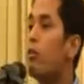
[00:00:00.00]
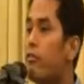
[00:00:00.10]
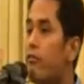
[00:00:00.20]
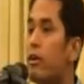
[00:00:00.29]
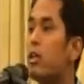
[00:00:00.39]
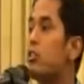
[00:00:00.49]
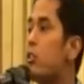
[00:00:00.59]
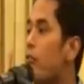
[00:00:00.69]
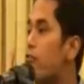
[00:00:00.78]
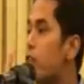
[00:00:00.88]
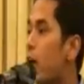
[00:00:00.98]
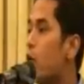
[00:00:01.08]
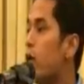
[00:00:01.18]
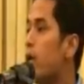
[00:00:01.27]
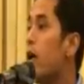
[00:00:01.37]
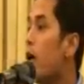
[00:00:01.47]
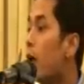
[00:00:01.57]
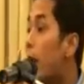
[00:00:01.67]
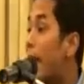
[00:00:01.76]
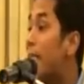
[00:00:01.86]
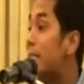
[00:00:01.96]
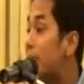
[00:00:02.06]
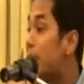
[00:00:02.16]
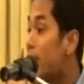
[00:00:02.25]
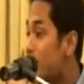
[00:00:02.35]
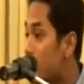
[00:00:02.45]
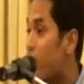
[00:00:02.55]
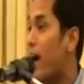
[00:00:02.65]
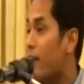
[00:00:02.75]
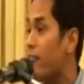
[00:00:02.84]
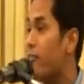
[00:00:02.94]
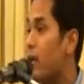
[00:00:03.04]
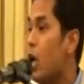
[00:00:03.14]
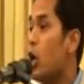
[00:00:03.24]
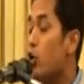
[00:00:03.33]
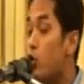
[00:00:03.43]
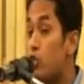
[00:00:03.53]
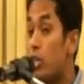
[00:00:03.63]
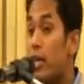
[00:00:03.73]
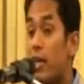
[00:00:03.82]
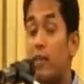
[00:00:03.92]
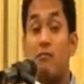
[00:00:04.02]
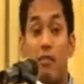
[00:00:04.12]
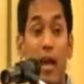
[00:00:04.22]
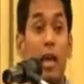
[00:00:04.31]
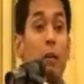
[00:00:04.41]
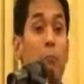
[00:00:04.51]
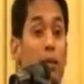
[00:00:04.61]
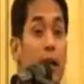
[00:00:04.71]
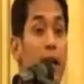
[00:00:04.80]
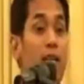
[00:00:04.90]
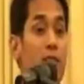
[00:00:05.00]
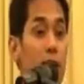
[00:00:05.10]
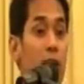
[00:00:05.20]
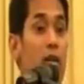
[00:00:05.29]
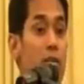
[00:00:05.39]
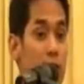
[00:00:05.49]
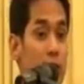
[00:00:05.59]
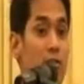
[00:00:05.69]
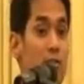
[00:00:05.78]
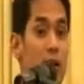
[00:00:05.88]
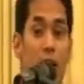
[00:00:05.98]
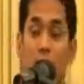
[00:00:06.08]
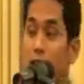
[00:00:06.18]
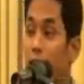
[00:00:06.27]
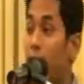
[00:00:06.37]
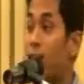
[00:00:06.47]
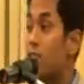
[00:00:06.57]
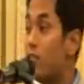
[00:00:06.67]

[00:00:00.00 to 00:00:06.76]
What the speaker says: on the 1st of January 1985 using his then Petaling Jaya residence, Jalan